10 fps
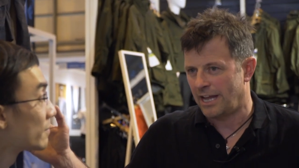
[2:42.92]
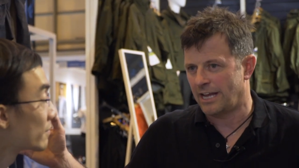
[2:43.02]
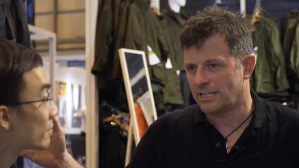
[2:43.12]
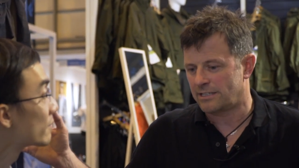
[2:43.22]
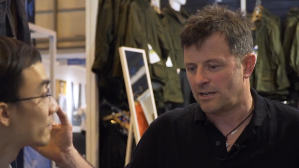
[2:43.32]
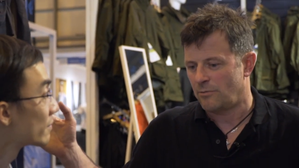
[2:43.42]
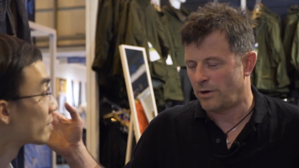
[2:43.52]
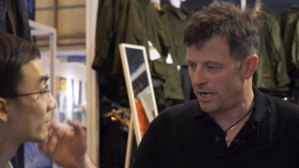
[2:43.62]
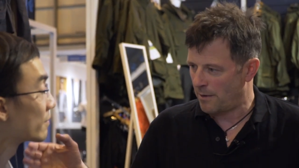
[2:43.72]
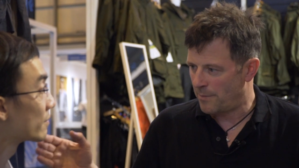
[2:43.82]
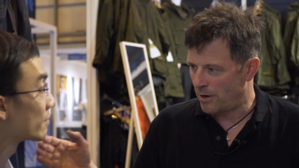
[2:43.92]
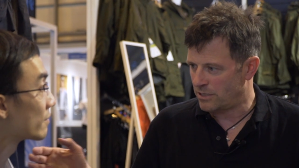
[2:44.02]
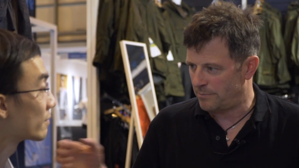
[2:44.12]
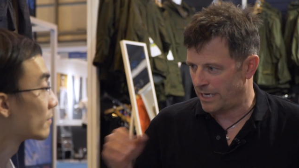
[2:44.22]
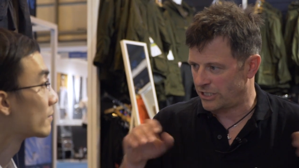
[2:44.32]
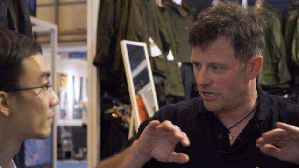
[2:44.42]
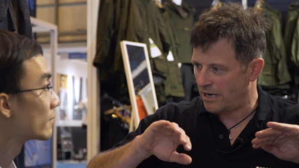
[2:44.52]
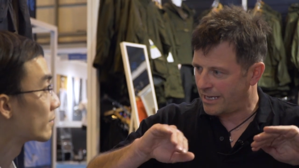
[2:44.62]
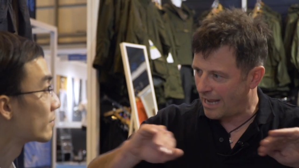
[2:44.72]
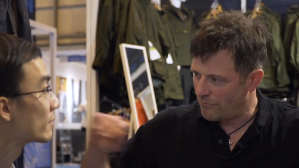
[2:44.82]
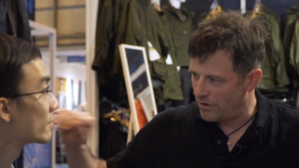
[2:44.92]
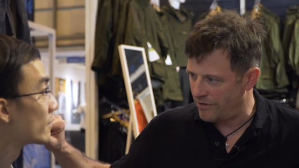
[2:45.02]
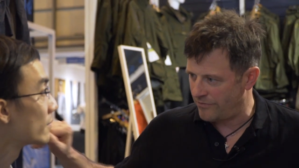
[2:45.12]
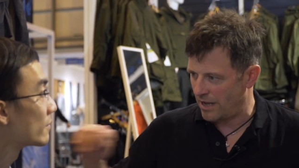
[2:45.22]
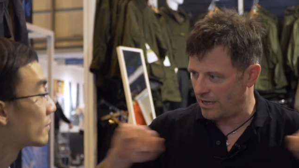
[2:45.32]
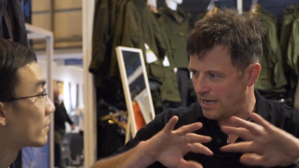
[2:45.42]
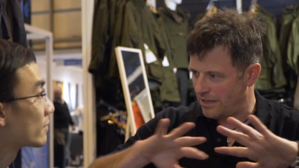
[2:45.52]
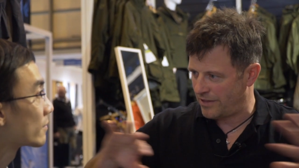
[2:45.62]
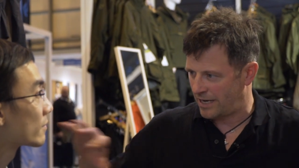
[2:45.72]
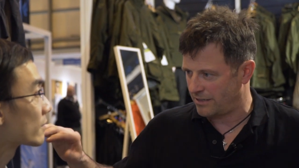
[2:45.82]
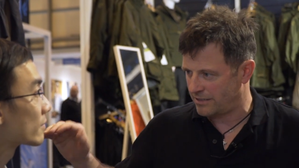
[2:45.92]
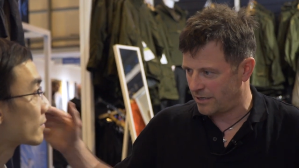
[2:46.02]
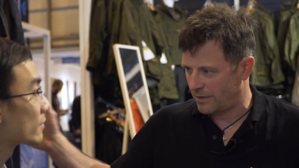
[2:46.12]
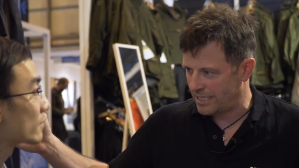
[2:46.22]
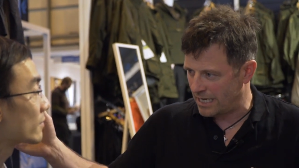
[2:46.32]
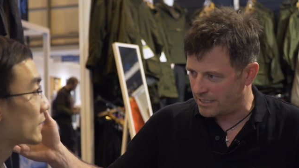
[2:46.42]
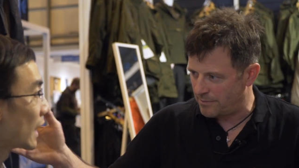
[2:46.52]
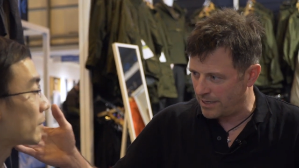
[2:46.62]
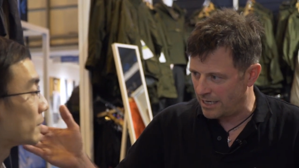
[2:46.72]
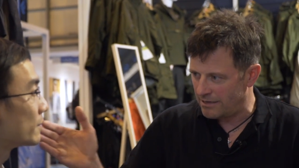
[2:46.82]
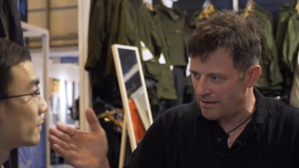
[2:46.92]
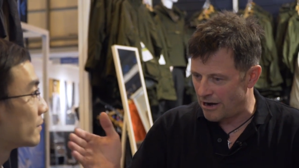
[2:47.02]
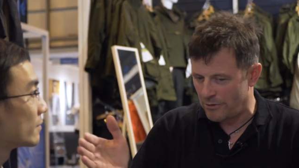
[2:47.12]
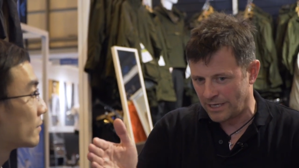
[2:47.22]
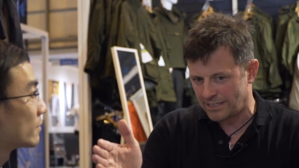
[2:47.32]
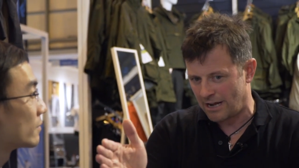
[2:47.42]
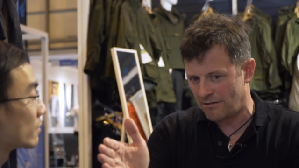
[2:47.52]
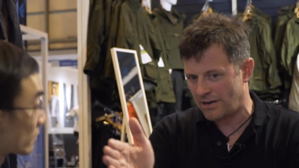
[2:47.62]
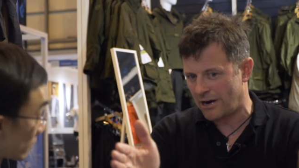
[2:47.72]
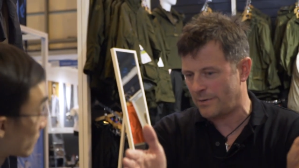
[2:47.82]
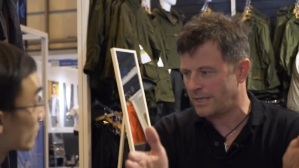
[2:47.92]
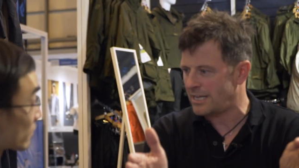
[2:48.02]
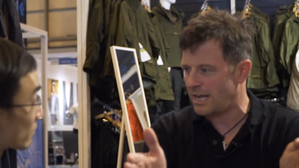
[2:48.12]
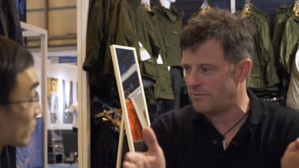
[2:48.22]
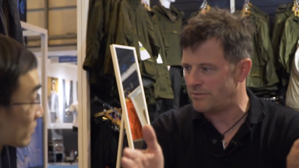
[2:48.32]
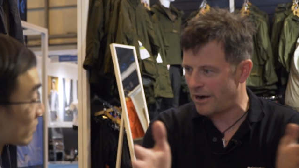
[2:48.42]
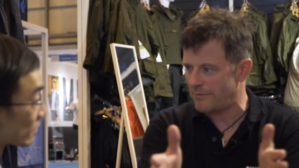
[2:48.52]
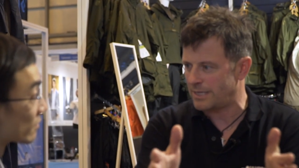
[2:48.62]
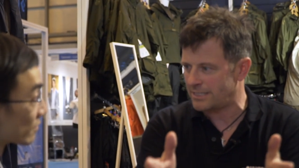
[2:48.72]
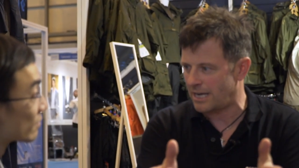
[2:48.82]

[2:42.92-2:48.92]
Speaker 1: is when I compose a picture I get rid of things, so I tend to yeah. be narrowing down, narrowing down, narrowing